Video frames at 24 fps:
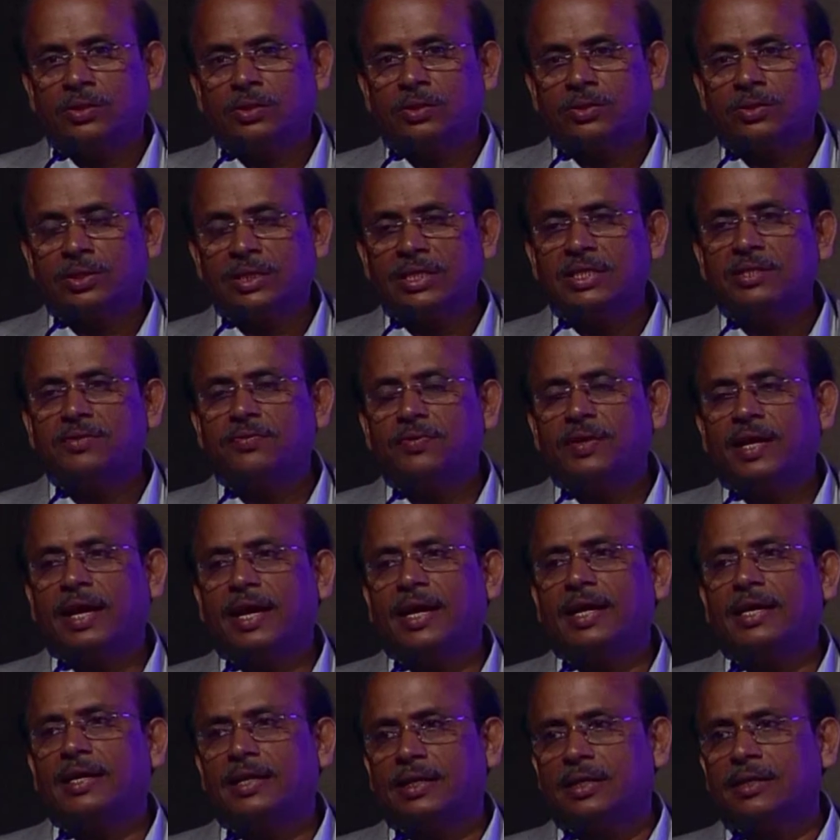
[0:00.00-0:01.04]
Since we
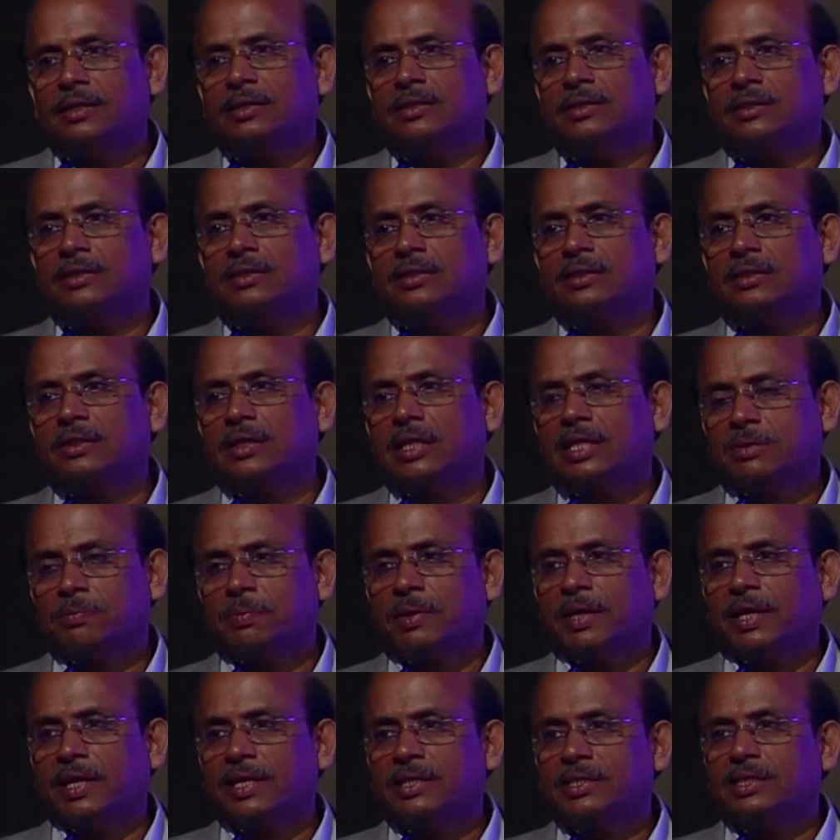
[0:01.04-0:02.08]
had
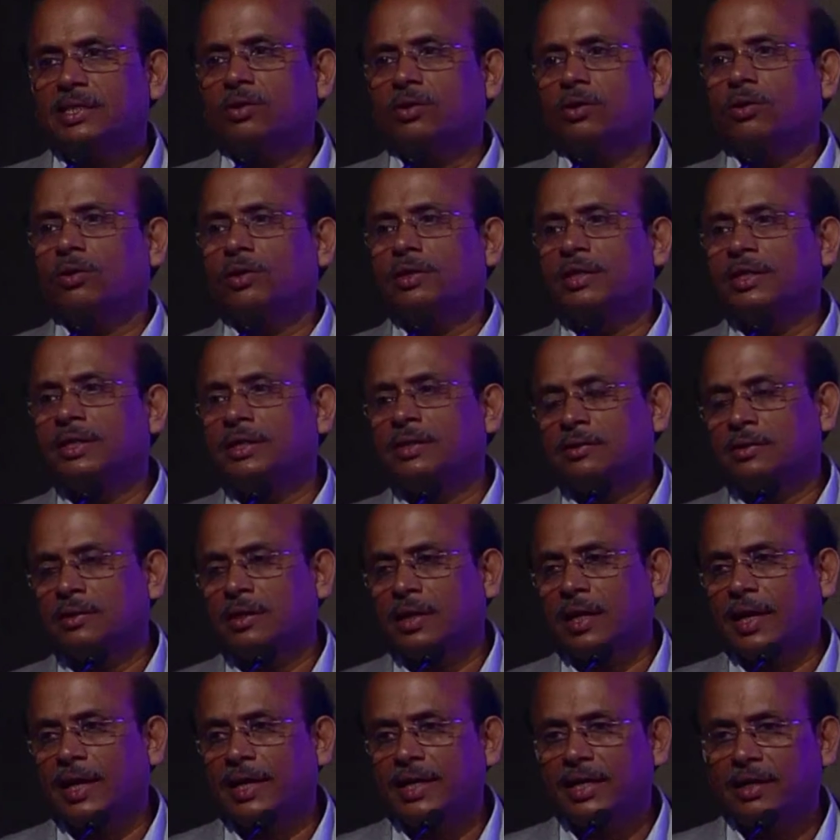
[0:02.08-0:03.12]
expertise in all the
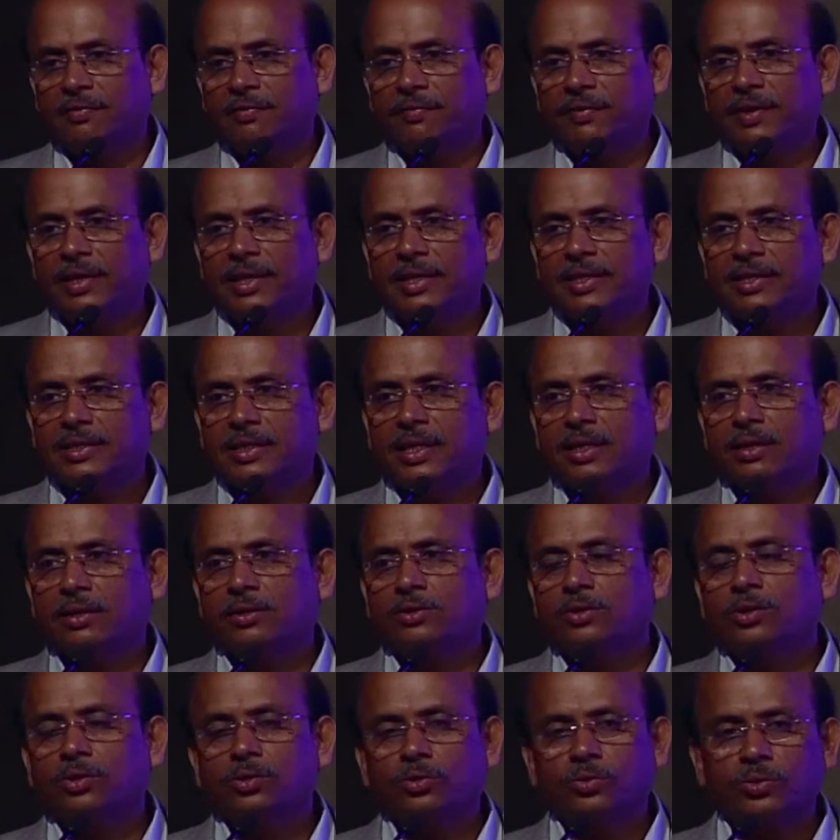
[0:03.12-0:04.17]
related fields, and
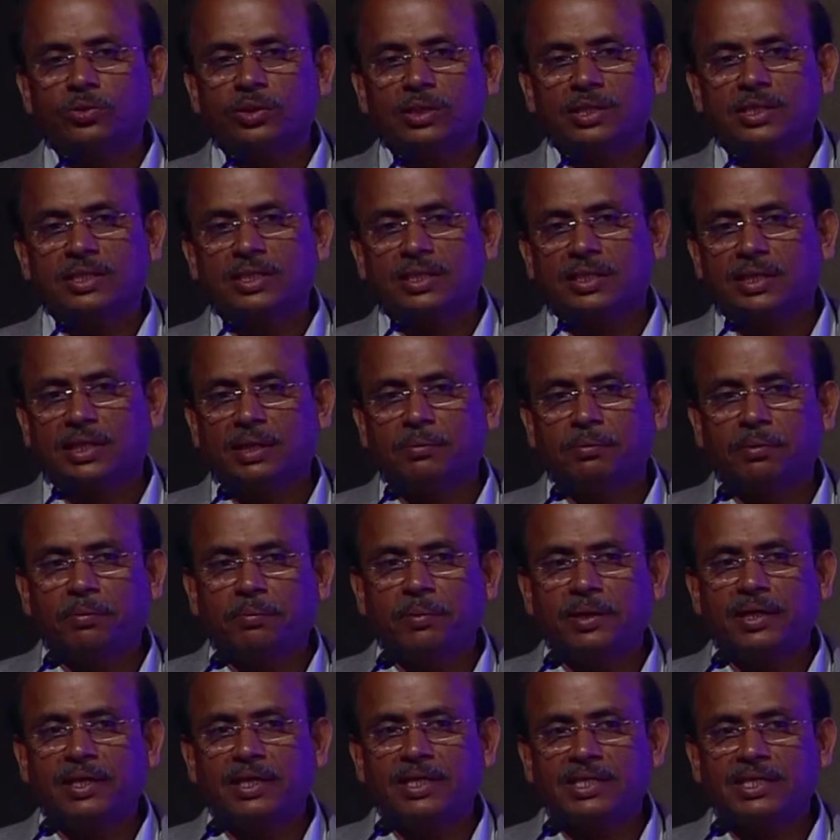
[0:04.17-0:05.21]
also through these
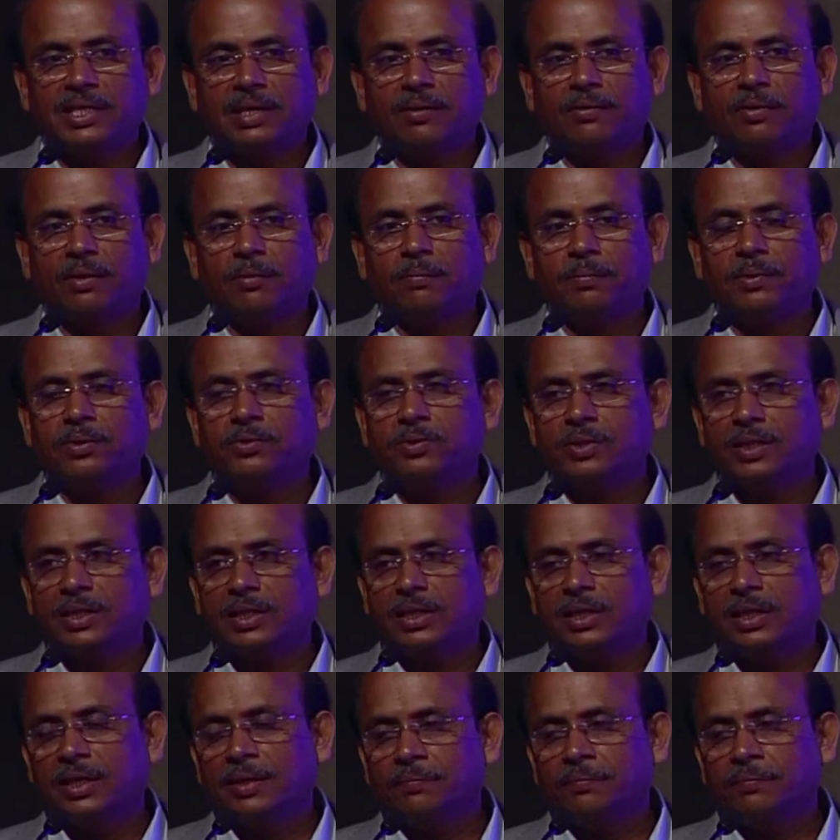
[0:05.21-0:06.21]
capabilities developed using